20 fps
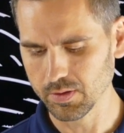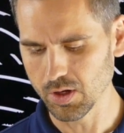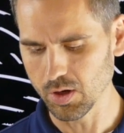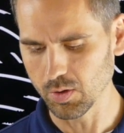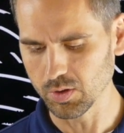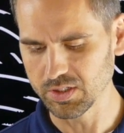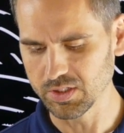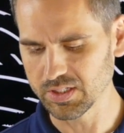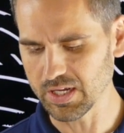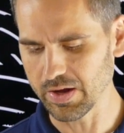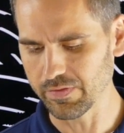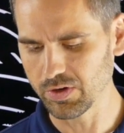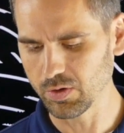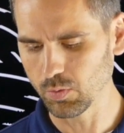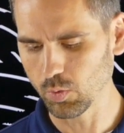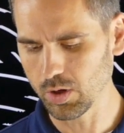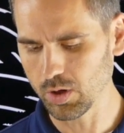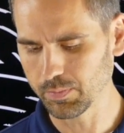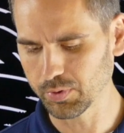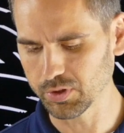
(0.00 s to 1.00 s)
is
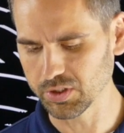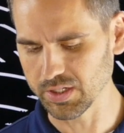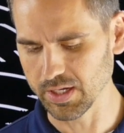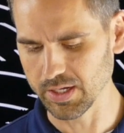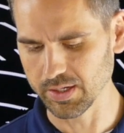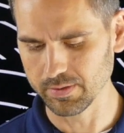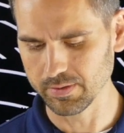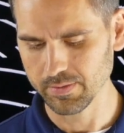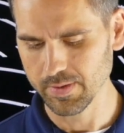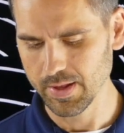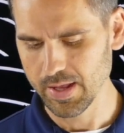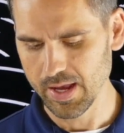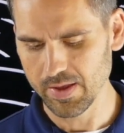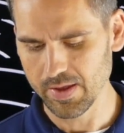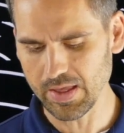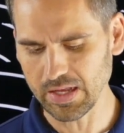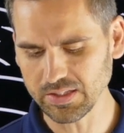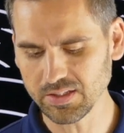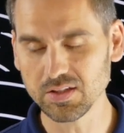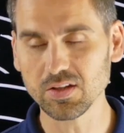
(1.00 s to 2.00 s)
71%.
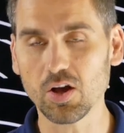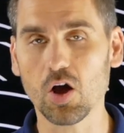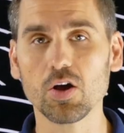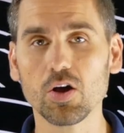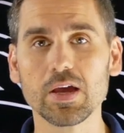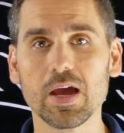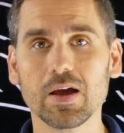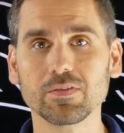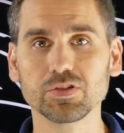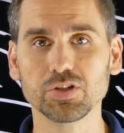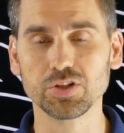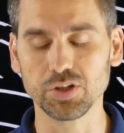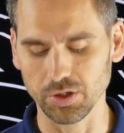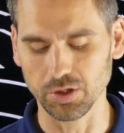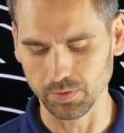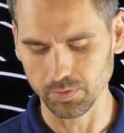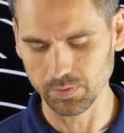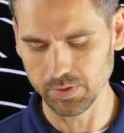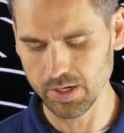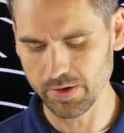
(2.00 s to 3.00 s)
And that's just all you have to
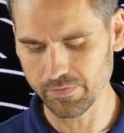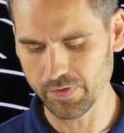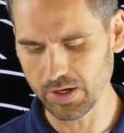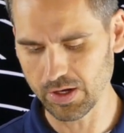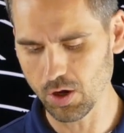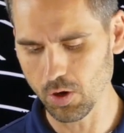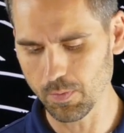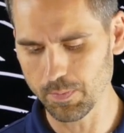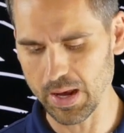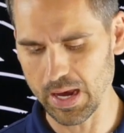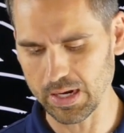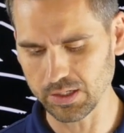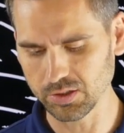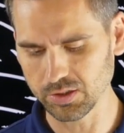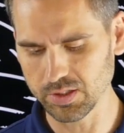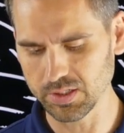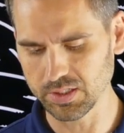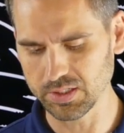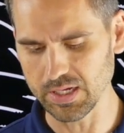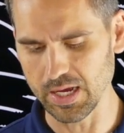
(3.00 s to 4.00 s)
do. And if I go back
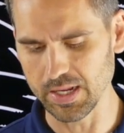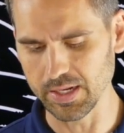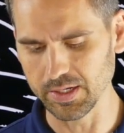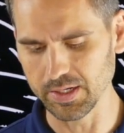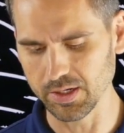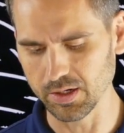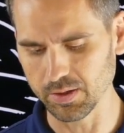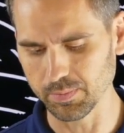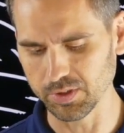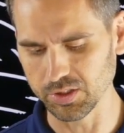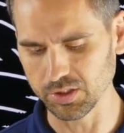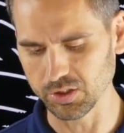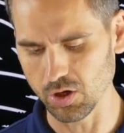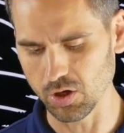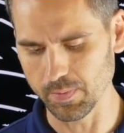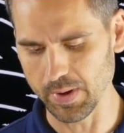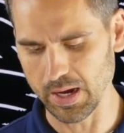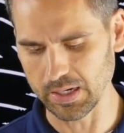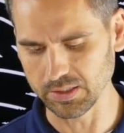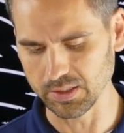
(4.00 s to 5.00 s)
to the setting here, let me just
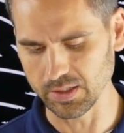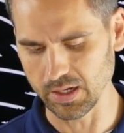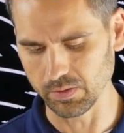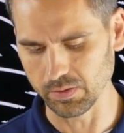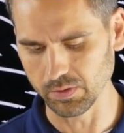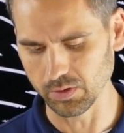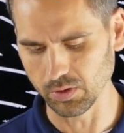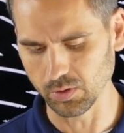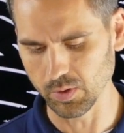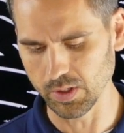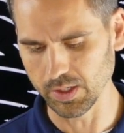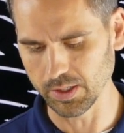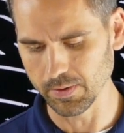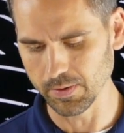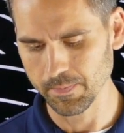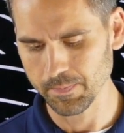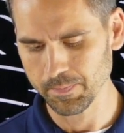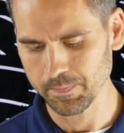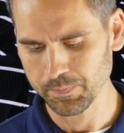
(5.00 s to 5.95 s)
go back to that real quick.